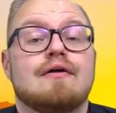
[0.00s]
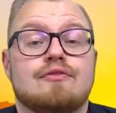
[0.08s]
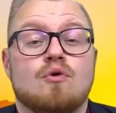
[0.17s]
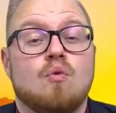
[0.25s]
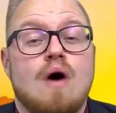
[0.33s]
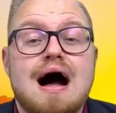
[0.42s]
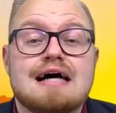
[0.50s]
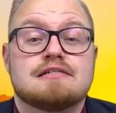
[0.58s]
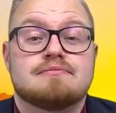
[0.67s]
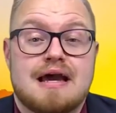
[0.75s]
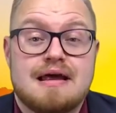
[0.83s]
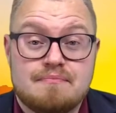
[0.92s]
The
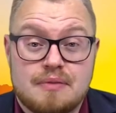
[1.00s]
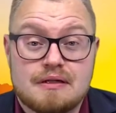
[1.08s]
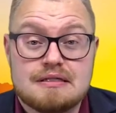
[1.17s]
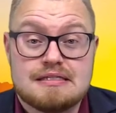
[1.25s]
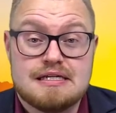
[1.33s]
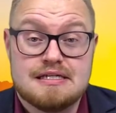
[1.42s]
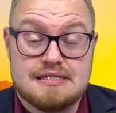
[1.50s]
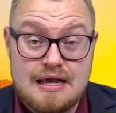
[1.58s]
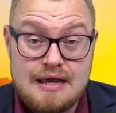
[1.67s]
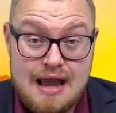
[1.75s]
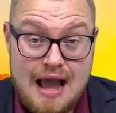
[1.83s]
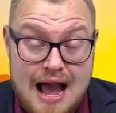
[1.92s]
wise man builds his
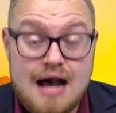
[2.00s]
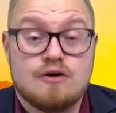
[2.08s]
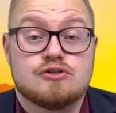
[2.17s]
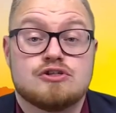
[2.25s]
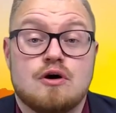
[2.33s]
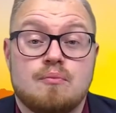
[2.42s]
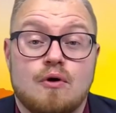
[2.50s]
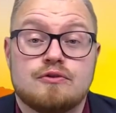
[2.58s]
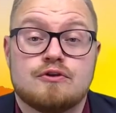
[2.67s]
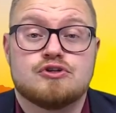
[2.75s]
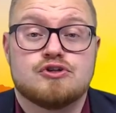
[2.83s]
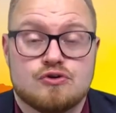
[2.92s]
house
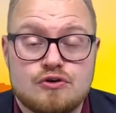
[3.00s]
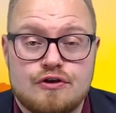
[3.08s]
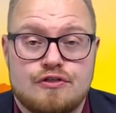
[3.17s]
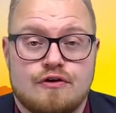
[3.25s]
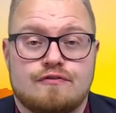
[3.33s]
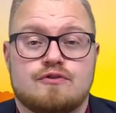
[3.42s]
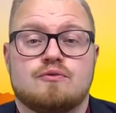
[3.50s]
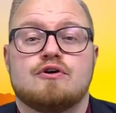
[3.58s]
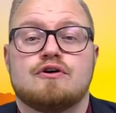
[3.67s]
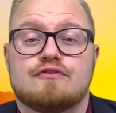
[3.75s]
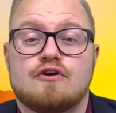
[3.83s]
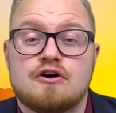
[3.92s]
upon the truth of the
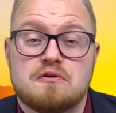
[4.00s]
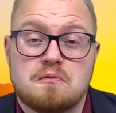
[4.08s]
word of God,